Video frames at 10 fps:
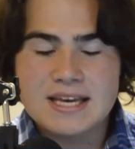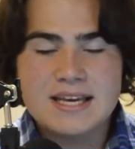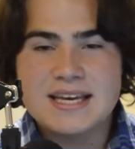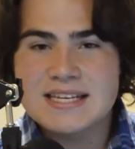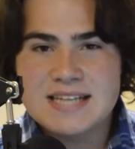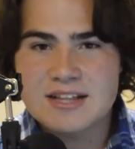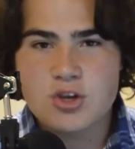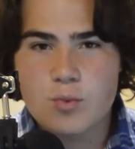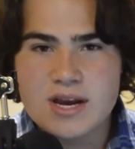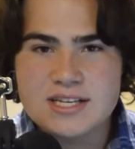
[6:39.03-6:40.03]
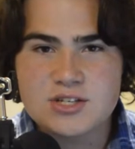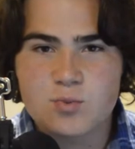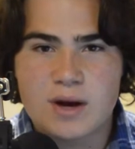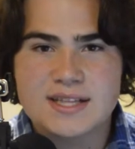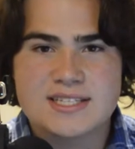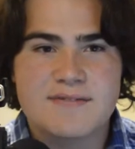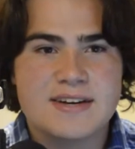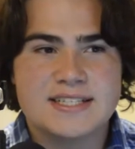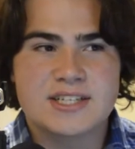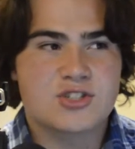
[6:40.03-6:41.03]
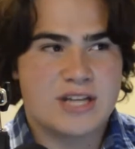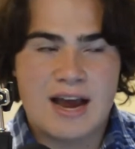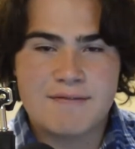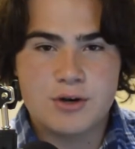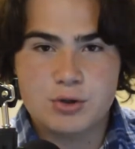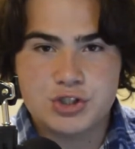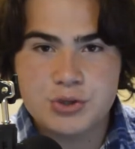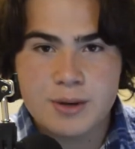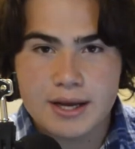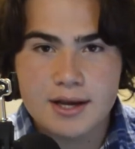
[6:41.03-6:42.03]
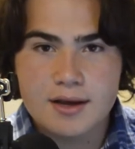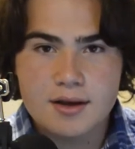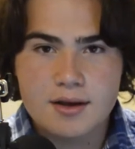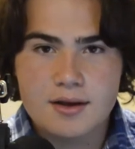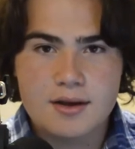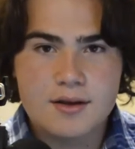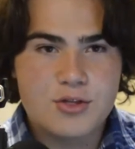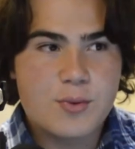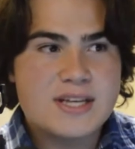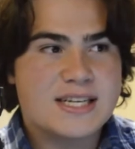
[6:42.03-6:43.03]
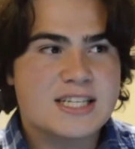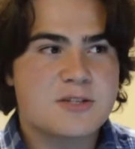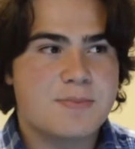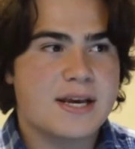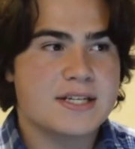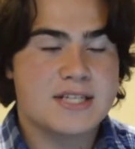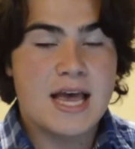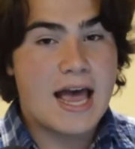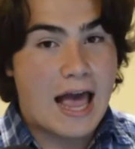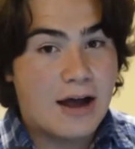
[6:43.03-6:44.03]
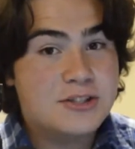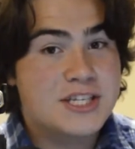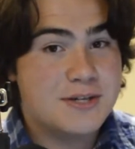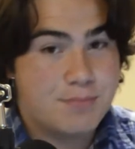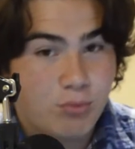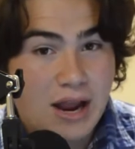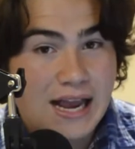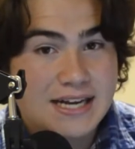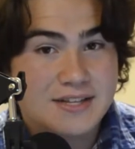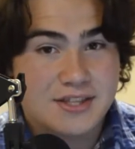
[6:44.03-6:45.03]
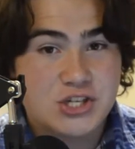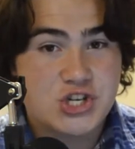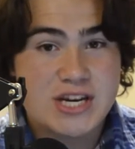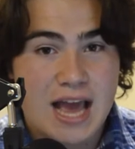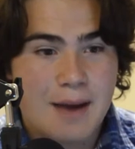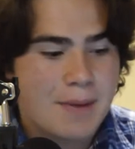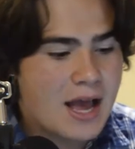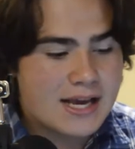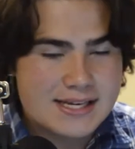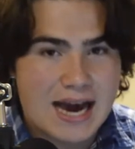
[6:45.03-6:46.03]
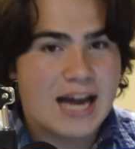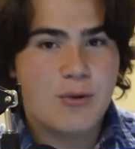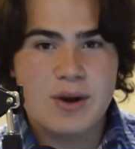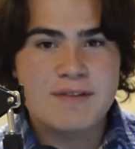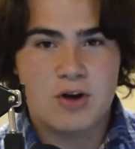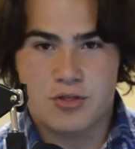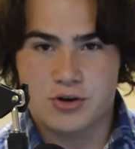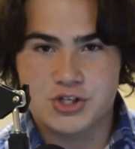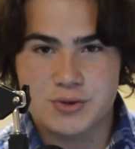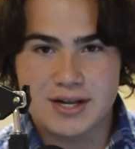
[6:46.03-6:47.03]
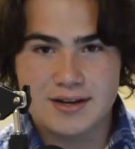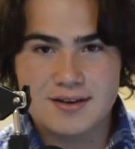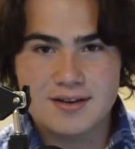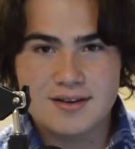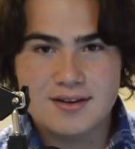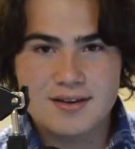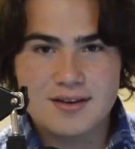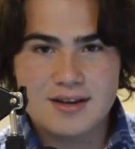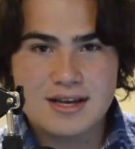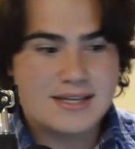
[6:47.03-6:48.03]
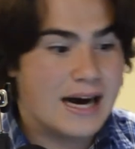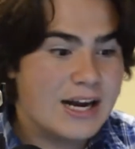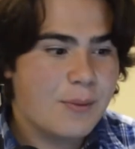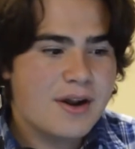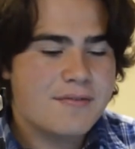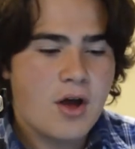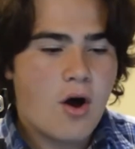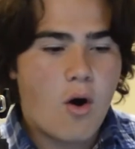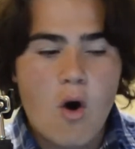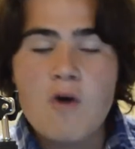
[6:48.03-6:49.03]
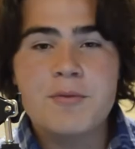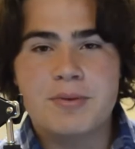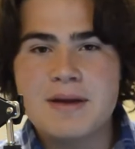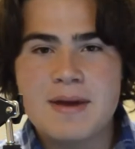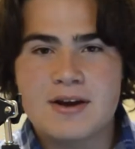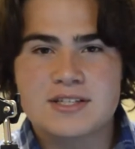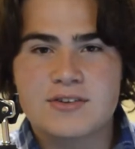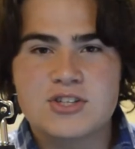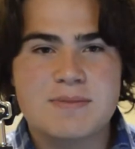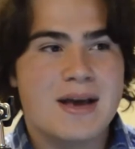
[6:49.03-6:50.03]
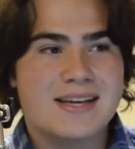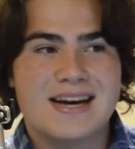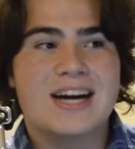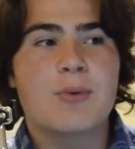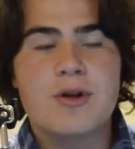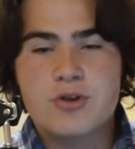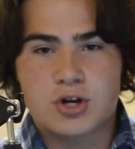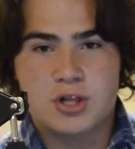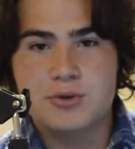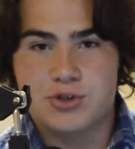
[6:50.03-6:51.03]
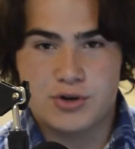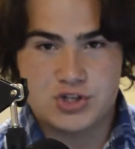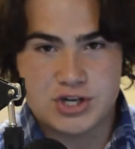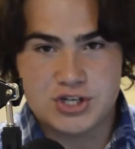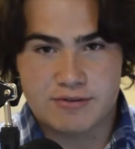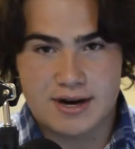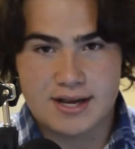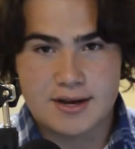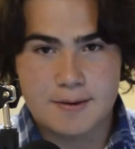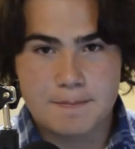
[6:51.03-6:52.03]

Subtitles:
He's not the reason why the 76ers have no shooting. The reason is because Elton Brand, the GM, got rid of all their shooting. Got rid of all the playmakers on their team. Got rid of their closer in J.J. Redick.